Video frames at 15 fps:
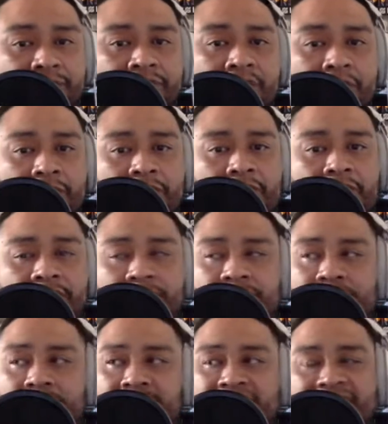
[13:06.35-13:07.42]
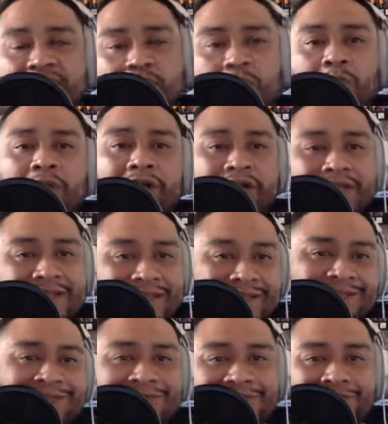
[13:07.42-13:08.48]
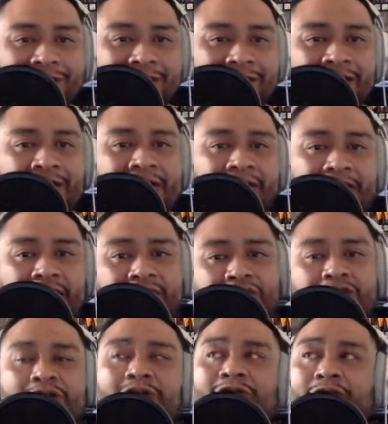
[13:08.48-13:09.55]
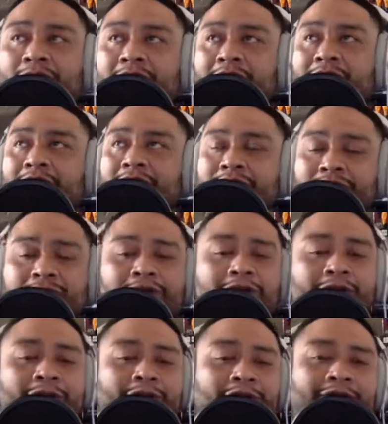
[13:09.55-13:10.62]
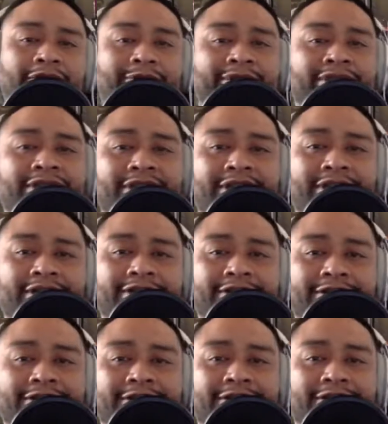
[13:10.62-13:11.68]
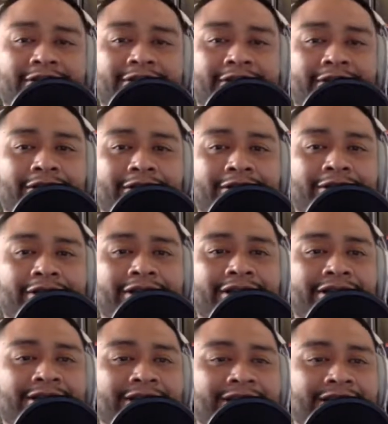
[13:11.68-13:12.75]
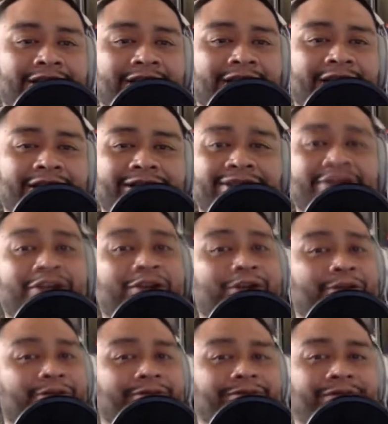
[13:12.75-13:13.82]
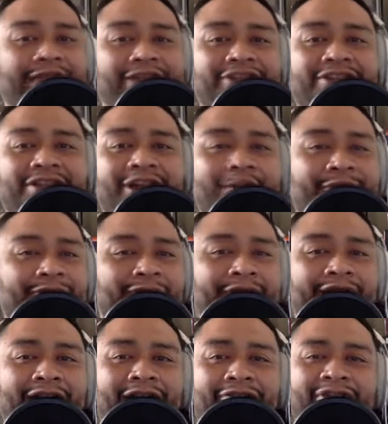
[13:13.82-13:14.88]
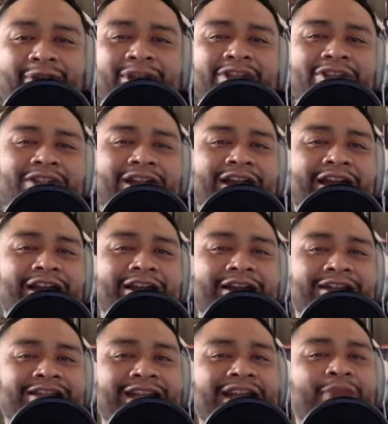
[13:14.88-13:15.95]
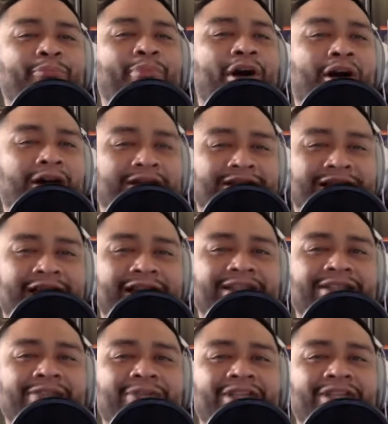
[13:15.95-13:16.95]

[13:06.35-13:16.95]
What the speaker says: So that's what we're going to see, right? Issue two, let me see. Look into these eyes. Dude, that just caught me right off. Let me just kind of take a pause, guys.